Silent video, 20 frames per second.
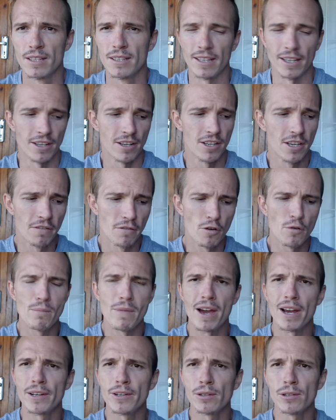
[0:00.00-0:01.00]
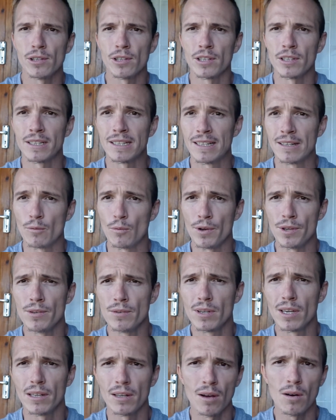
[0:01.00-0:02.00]
They didn't give you a manual on when you
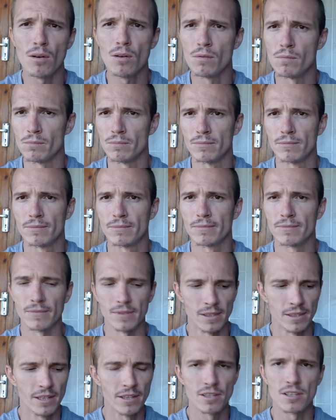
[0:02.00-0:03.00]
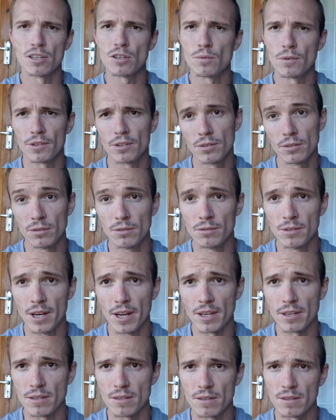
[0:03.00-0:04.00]
get home, this is what you do
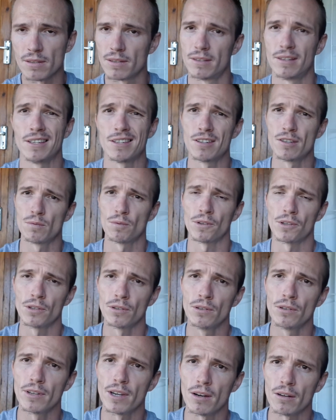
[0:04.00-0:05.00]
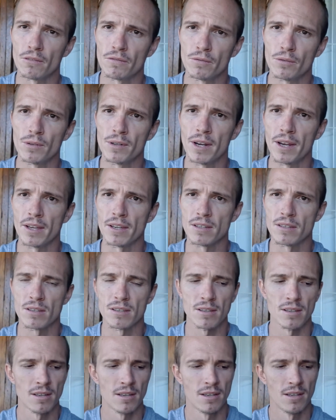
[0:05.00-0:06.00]
next. This is what you look out for next.
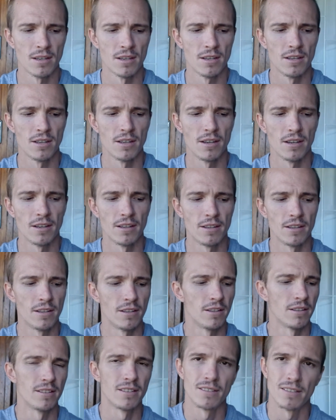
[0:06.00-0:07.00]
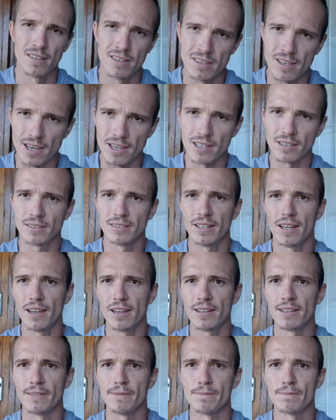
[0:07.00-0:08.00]
The second
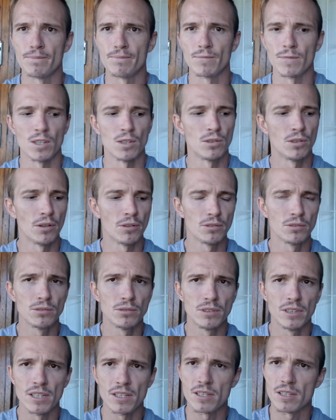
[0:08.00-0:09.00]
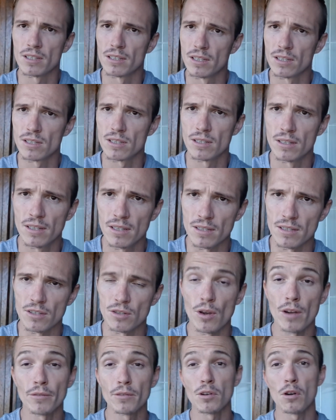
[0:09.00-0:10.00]
day, you don't do this and this and this.
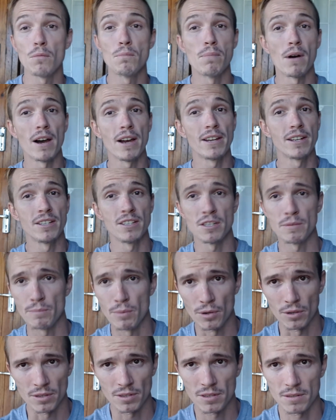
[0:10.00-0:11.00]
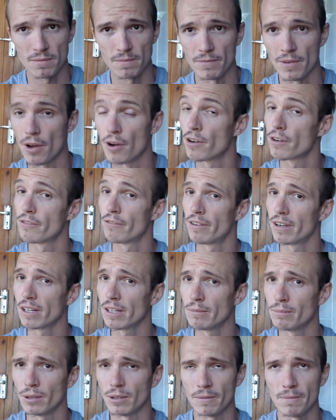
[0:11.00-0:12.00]
You have to go buy these books. They are
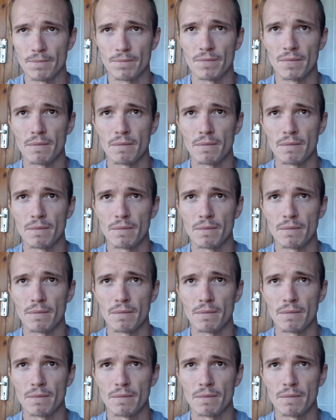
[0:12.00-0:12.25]
available.